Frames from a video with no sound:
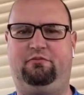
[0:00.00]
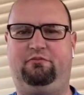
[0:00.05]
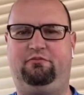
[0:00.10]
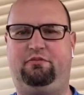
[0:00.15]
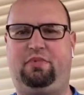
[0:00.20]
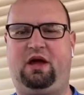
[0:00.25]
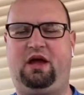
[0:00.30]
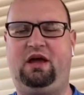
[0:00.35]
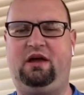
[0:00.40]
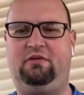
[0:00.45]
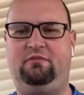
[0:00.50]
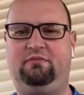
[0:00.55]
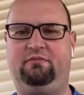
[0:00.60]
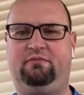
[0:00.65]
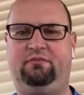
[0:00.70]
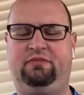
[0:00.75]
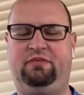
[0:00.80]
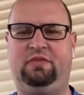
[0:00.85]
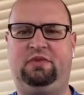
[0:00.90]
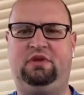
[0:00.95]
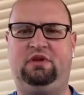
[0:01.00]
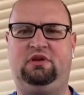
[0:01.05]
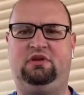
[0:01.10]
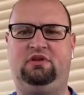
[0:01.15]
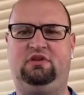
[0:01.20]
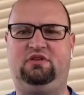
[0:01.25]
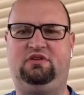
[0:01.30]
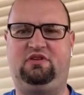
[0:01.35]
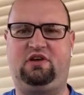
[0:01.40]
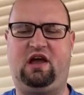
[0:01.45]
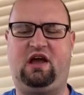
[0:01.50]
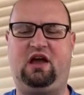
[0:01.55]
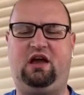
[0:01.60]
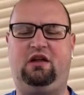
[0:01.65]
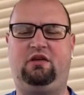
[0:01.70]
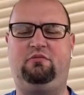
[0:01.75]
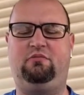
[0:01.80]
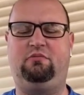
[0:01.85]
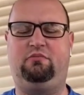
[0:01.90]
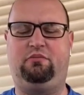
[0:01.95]
Pat, pat,
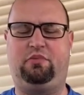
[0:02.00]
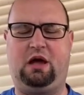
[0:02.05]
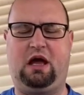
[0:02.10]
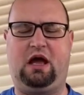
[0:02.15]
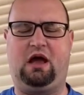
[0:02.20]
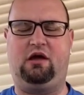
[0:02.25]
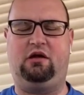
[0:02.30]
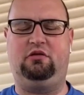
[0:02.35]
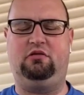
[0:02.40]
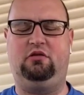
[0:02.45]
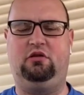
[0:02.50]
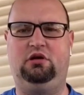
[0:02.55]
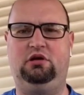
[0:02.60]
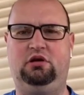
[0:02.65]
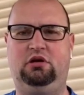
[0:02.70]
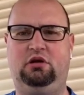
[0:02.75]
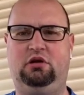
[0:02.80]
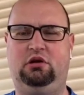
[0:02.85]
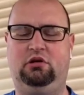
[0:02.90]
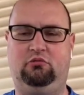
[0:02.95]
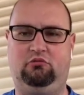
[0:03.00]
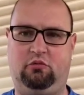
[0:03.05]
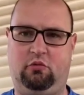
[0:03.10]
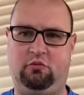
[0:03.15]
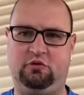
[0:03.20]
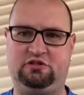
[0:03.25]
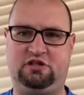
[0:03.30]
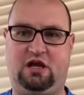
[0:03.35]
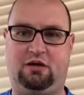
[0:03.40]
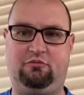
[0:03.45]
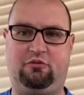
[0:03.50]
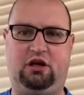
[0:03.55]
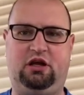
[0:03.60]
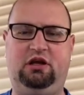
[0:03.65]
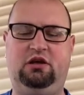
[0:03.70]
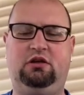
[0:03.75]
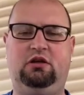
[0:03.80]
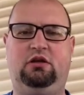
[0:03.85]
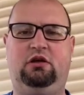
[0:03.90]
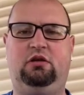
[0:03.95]
pat. One more time. Ready?
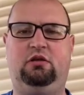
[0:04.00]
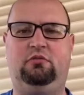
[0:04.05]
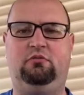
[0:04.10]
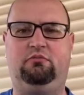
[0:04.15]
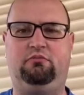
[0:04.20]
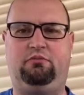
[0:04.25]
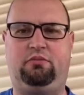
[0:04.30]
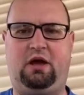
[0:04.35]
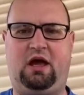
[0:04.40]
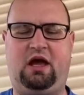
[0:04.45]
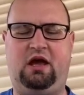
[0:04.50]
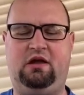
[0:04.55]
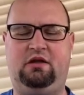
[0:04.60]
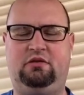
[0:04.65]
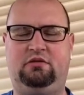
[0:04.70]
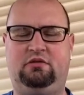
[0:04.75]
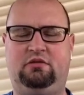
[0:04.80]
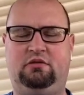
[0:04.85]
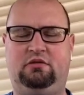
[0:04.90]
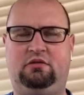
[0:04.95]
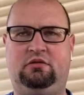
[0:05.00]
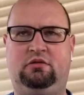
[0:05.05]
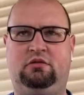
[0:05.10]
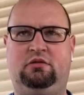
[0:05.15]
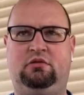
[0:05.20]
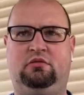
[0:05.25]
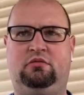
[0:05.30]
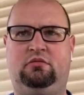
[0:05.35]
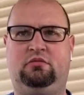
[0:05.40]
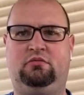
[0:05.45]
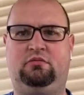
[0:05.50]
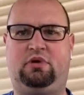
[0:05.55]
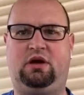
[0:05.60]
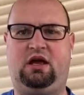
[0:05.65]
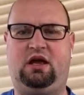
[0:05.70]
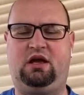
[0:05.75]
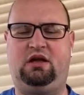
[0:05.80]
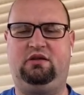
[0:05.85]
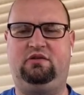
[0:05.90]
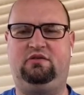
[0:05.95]
Pat,
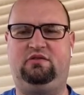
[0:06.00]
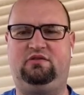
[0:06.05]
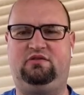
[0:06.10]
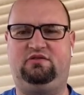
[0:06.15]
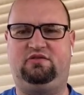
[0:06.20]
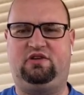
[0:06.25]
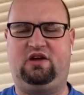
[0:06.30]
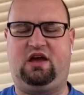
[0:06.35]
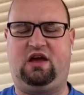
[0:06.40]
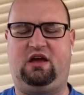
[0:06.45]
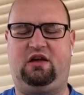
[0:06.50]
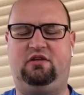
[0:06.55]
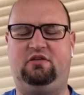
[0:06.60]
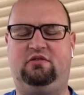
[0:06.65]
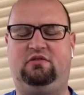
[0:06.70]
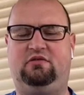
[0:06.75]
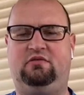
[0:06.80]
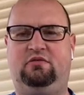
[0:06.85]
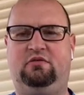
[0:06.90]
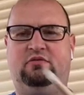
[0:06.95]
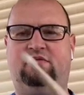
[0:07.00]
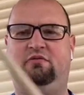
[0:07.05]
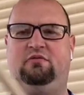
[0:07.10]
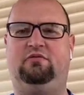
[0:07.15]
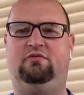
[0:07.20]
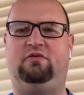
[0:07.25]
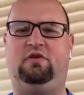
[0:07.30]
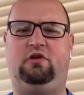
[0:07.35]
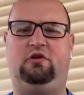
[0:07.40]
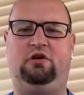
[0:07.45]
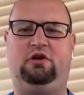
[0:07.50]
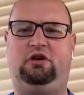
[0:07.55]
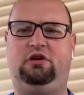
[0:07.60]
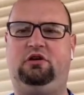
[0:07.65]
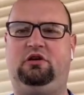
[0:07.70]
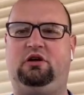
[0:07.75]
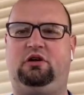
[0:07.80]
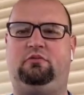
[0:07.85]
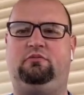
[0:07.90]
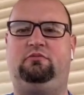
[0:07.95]
pat, pat. Very
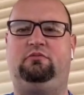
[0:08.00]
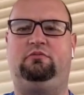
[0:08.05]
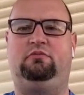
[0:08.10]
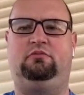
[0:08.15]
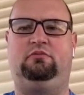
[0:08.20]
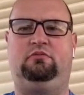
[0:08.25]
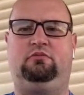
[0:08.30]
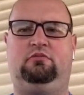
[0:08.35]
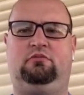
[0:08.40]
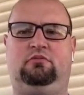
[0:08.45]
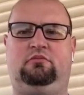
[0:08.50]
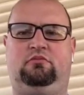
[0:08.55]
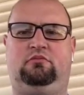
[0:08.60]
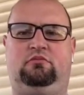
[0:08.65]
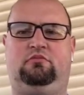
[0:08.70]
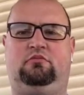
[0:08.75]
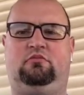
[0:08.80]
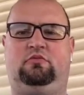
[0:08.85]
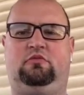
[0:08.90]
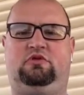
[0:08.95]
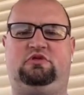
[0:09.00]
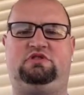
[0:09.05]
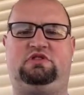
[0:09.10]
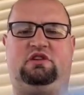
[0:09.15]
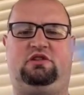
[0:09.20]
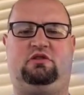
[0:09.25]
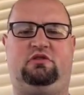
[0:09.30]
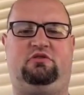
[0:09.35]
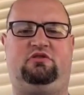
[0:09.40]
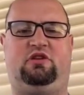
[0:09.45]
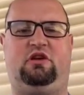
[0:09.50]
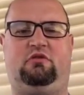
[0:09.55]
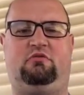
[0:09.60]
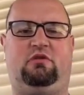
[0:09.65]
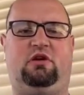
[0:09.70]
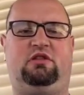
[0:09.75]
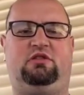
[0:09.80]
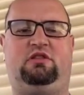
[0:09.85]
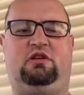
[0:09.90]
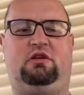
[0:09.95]
good. Set those down
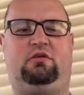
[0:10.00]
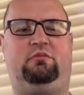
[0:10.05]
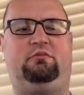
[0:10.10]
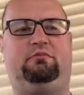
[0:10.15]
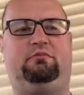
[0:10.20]
right there.